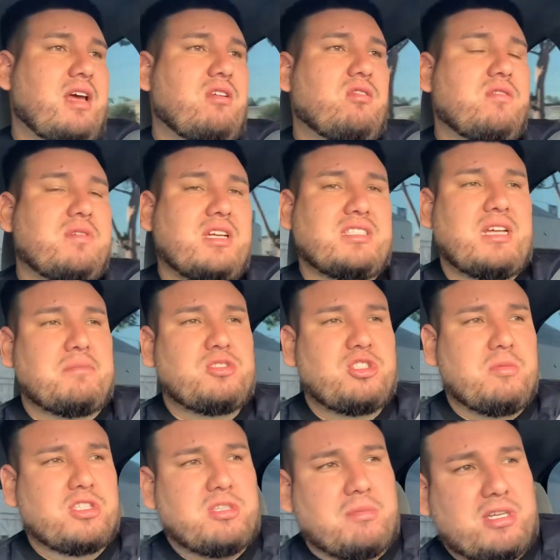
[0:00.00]
don't know if because I'm too
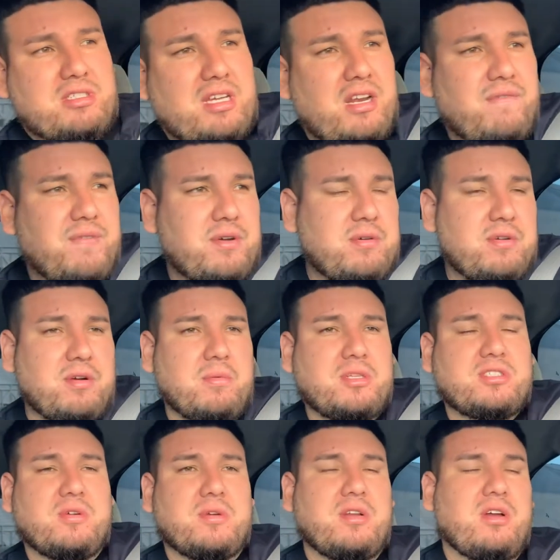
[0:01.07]
much on my telephone or what's
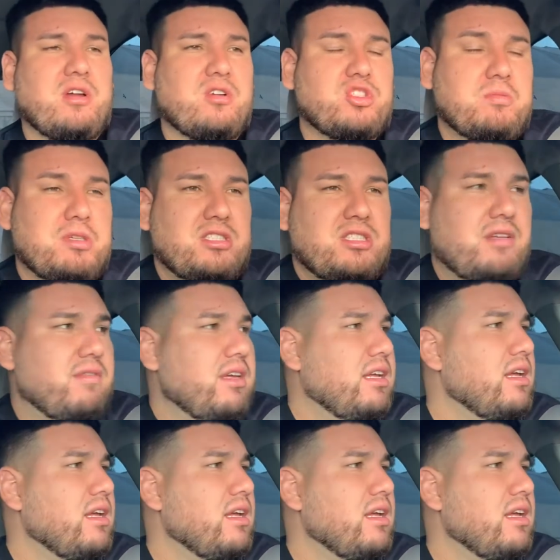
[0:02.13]
going on, or too much T V,